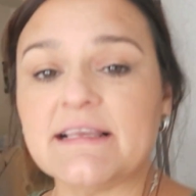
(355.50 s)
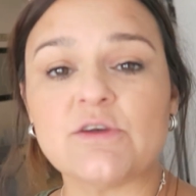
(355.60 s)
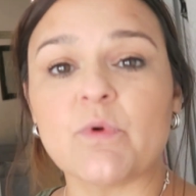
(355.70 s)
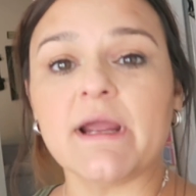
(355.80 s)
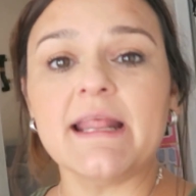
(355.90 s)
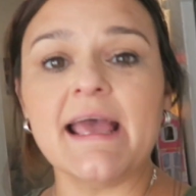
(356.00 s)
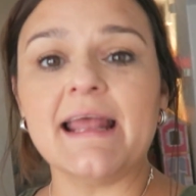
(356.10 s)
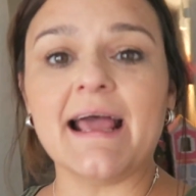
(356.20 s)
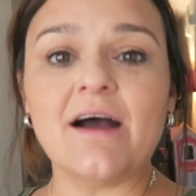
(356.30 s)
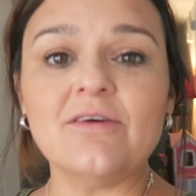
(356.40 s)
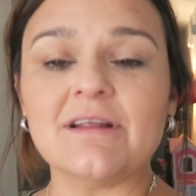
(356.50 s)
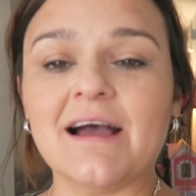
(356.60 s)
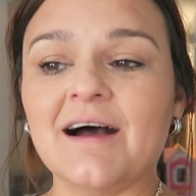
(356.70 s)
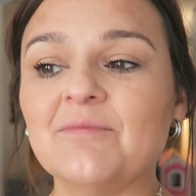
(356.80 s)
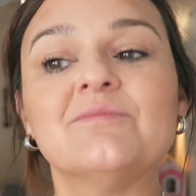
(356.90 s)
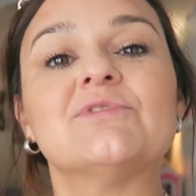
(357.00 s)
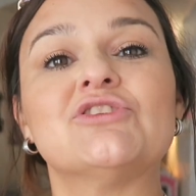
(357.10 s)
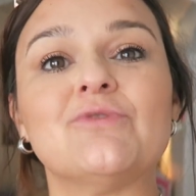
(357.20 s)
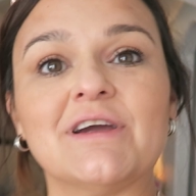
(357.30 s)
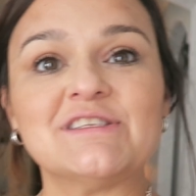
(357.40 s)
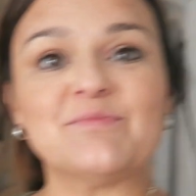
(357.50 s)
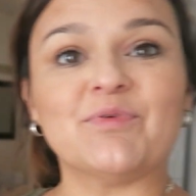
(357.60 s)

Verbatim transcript: guys, so we're gonna head out to our